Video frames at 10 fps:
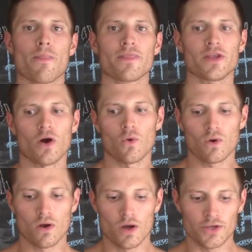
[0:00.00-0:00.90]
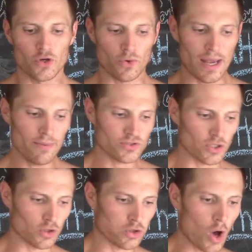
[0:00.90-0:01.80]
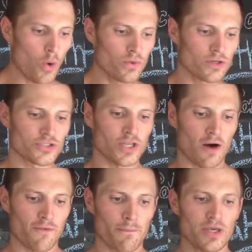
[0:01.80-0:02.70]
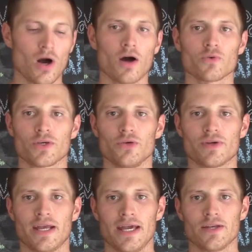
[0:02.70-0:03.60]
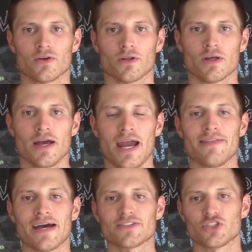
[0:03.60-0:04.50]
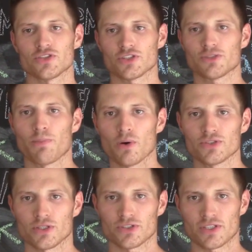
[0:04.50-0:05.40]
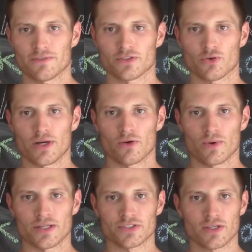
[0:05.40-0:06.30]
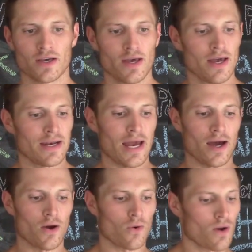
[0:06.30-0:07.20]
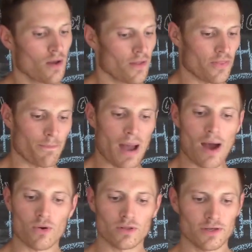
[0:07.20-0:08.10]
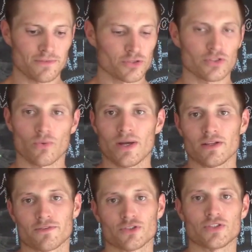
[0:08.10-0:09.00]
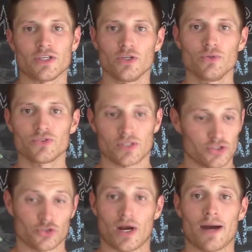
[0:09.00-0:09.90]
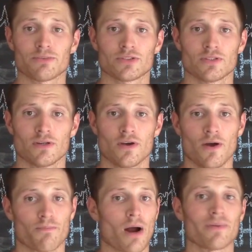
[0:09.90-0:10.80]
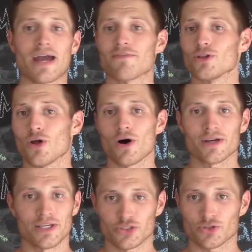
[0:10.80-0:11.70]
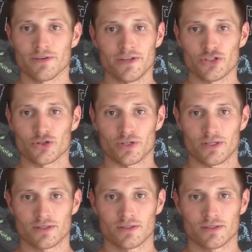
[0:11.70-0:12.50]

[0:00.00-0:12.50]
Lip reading: You know, you're able to load yourself beyond what you can handle, and that's just exposing yourself to greater risk. Now, the power lifters and the weightlifters that use straps probably have a long history of injury.